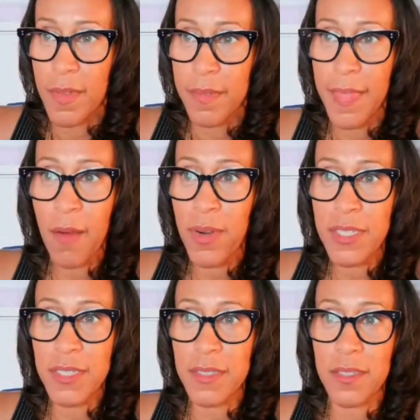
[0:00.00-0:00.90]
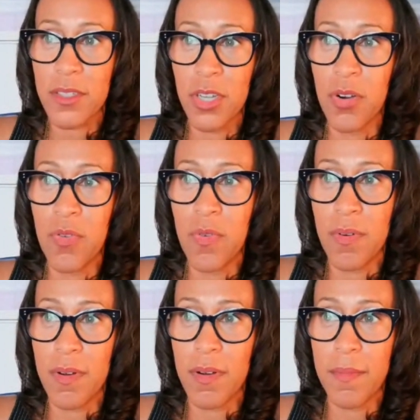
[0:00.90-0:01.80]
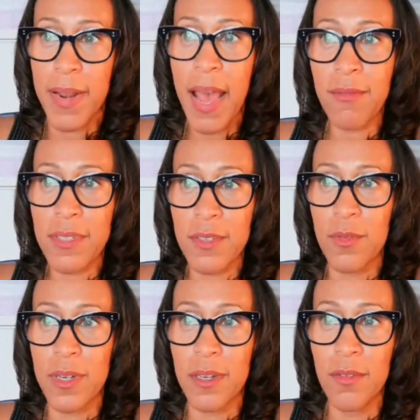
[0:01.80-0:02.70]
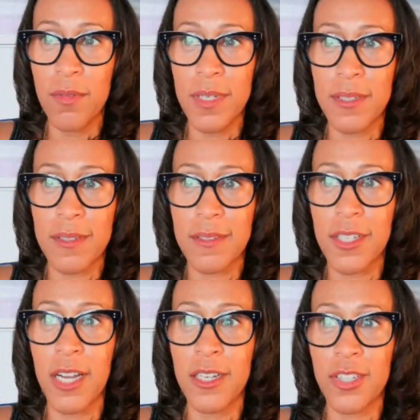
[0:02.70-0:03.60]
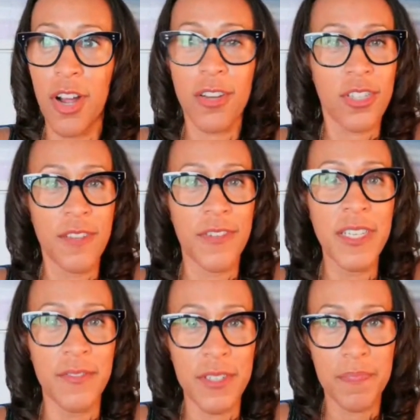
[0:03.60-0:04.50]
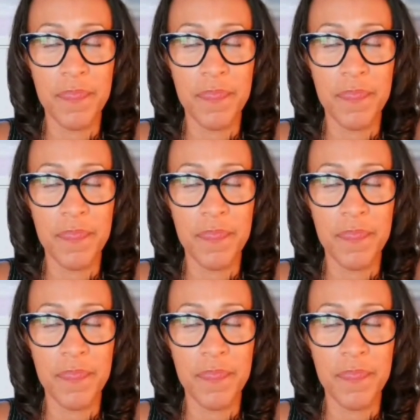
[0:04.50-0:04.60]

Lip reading: That wasn't so. But I was the one who was judged harshly for leaving.